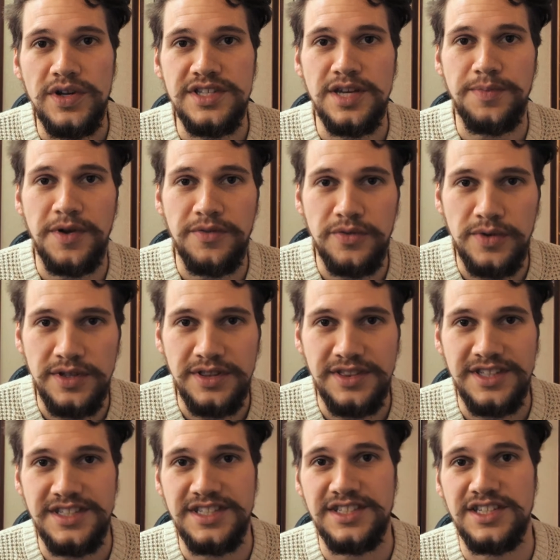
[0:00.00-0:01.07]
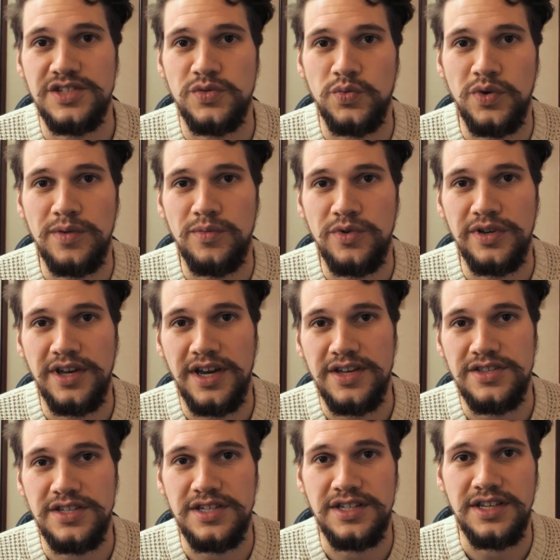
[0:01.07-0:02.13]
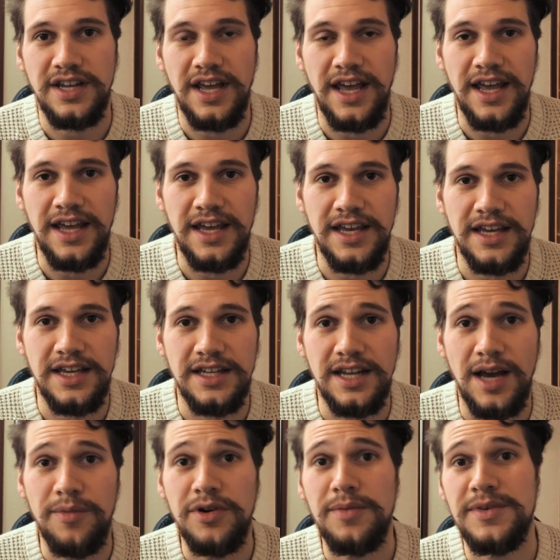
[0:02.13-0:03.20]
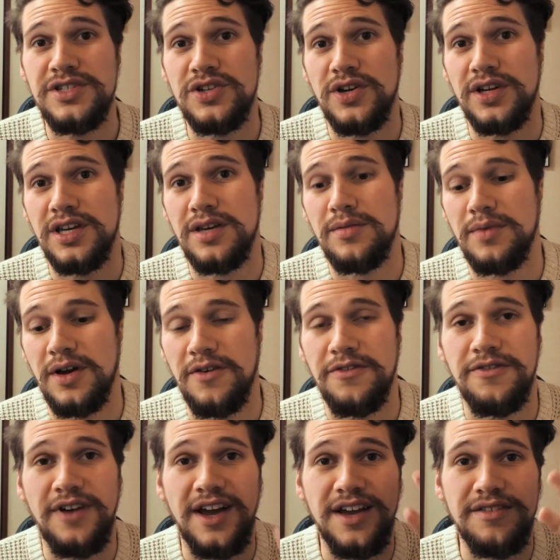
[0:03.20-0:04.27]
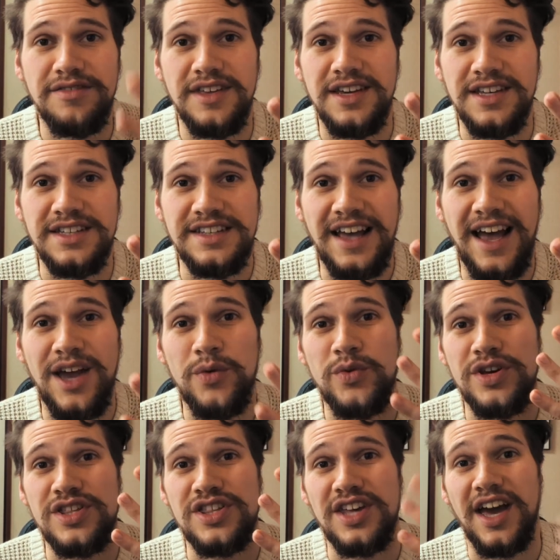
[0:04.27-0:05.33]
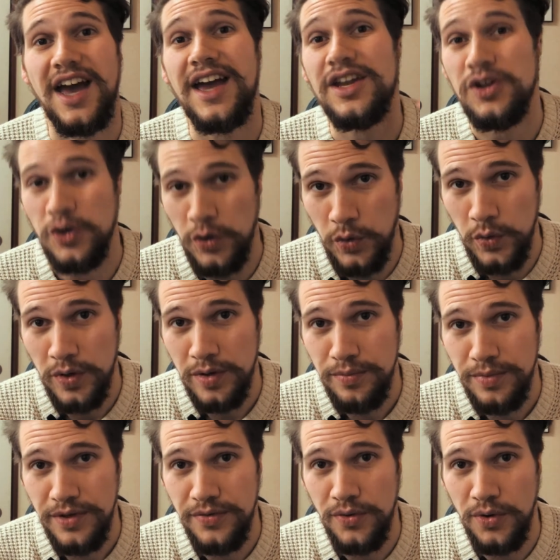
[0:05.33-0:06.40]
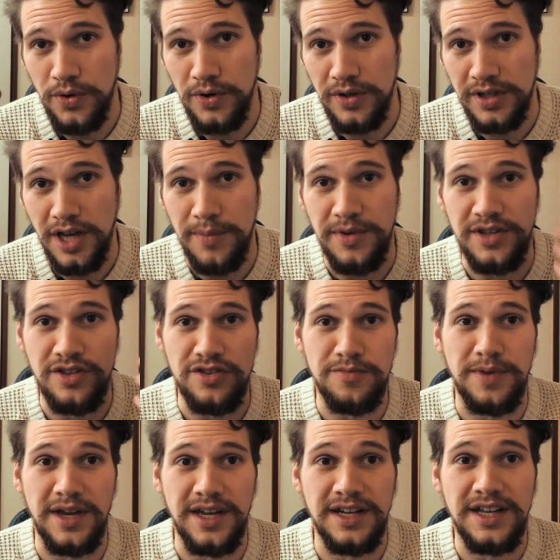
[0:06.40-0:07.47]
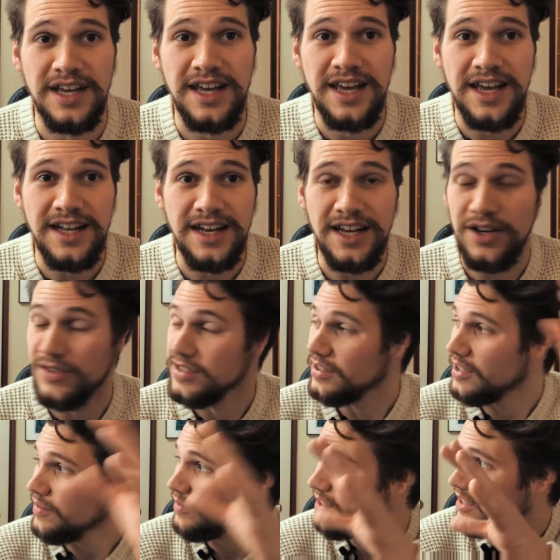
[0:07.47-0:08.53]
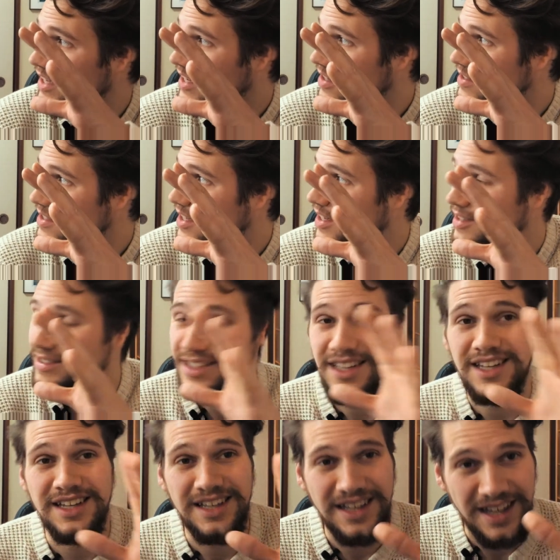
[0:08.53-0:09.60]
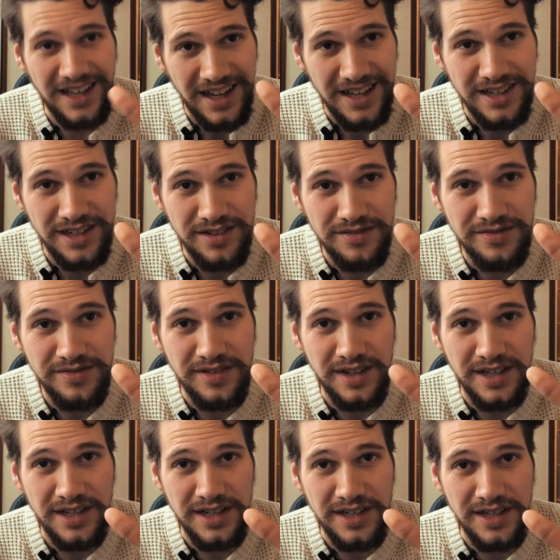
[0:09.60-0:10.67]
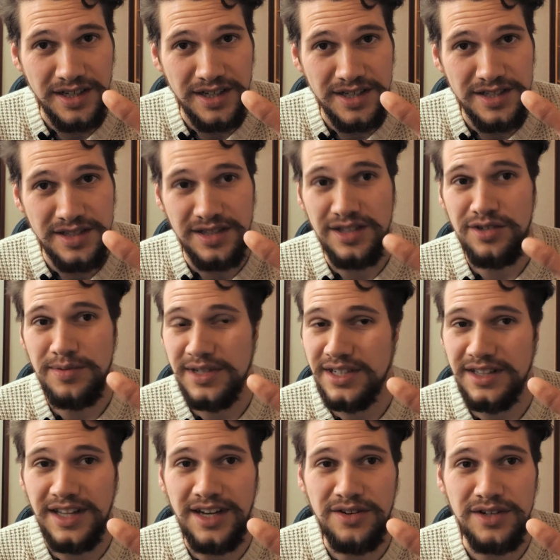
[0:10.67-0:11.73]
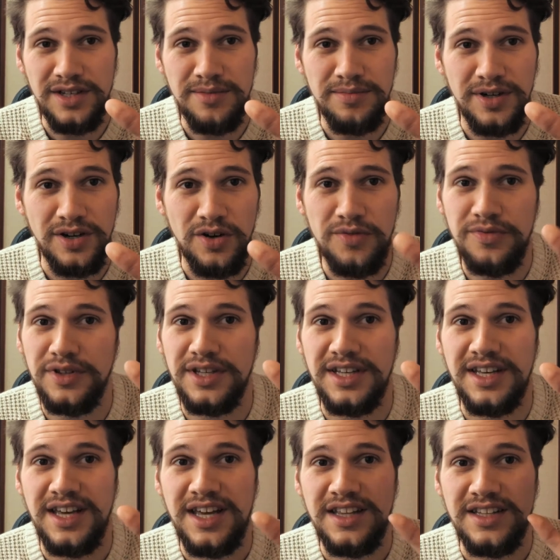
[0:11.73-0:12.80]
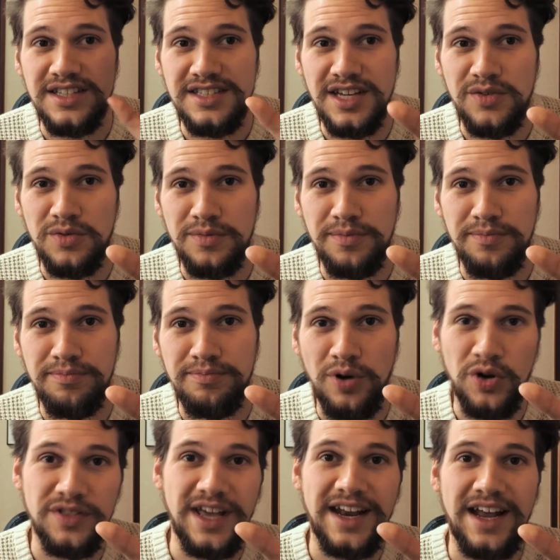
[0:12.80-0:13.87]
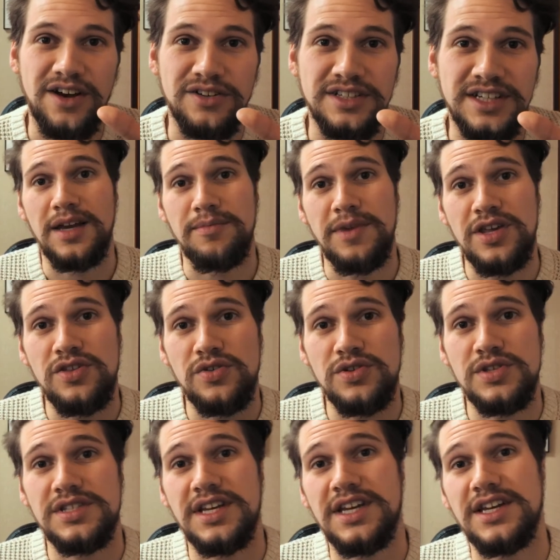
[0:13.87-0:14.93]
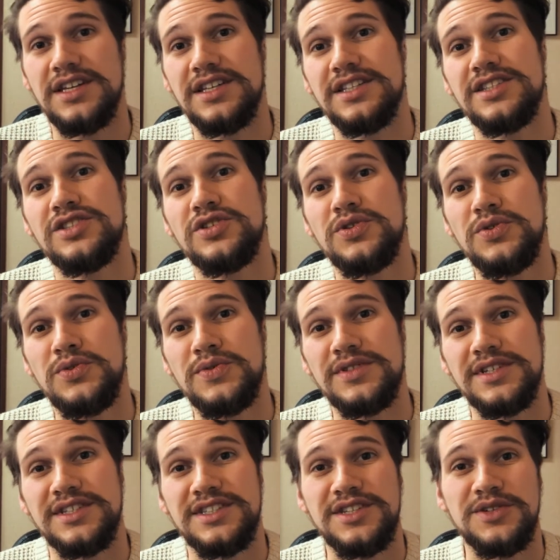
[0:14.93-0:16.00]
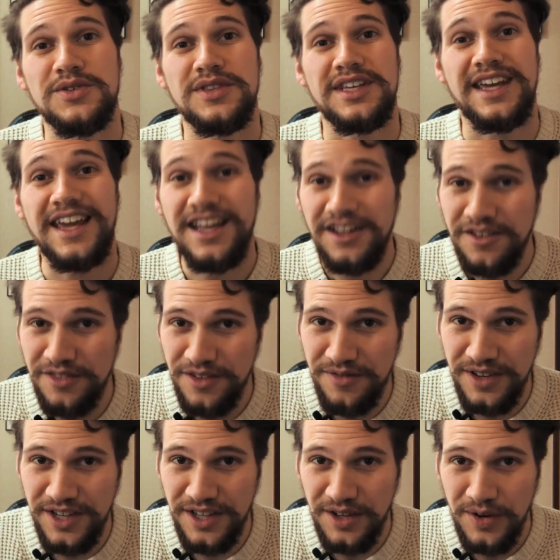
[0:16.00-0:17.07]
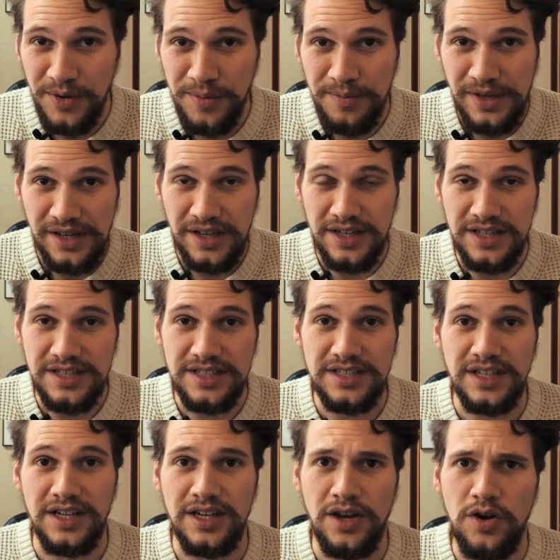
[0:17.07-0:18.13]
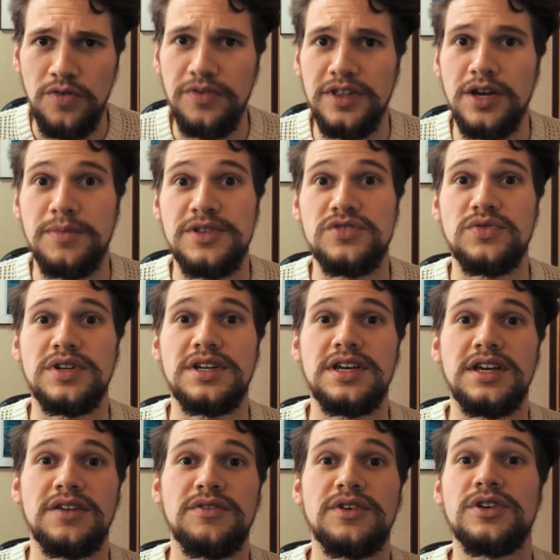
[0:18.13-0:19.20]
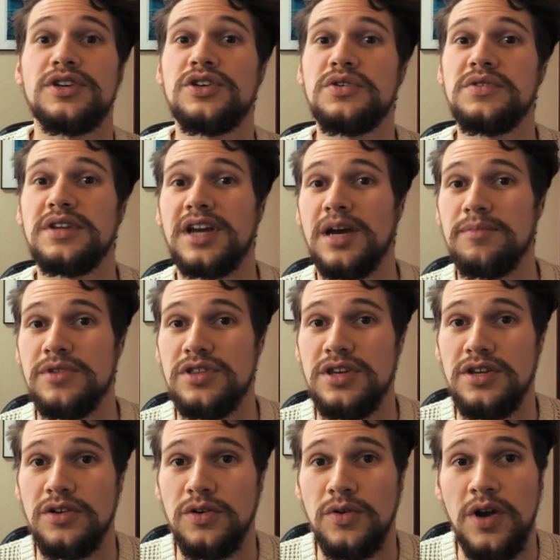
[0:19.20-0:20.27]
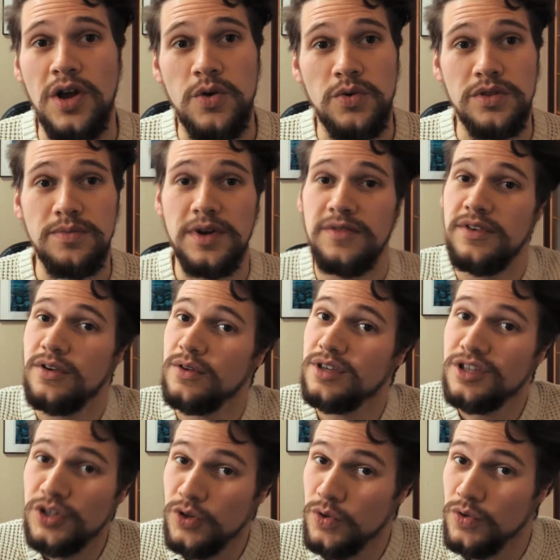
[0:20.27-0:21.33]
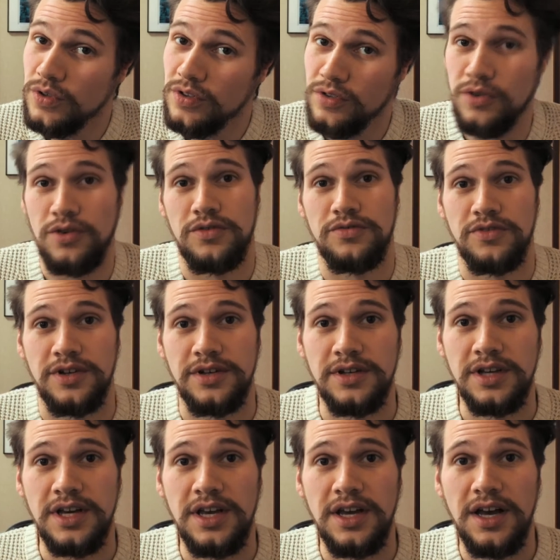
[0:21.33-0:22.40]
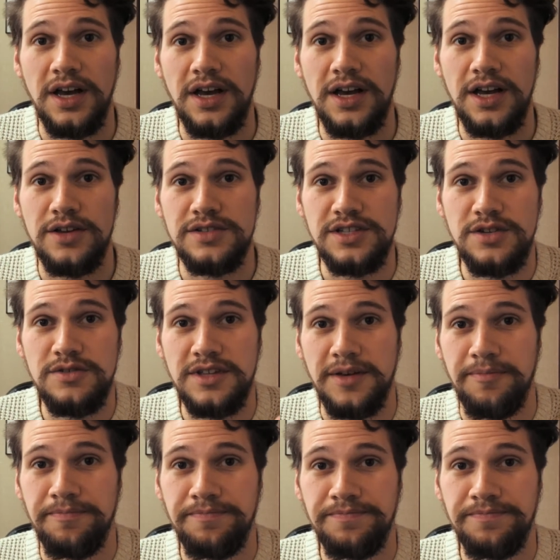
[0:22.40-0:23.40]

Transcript: What is up everyone? This is just one more Guyjin and I'm going to be talking about five things I wish I knew before coming to Japan. Now it's a lovely day outside, kind of. Uh, it's a little bit cloudy but hopefully the sun will burn that out. And make sure you stay tuned until the end of the video because uh, hopefully I'll be drinking a very cute cappuccino with my very cute girlfriend. Uh, I'll see you then.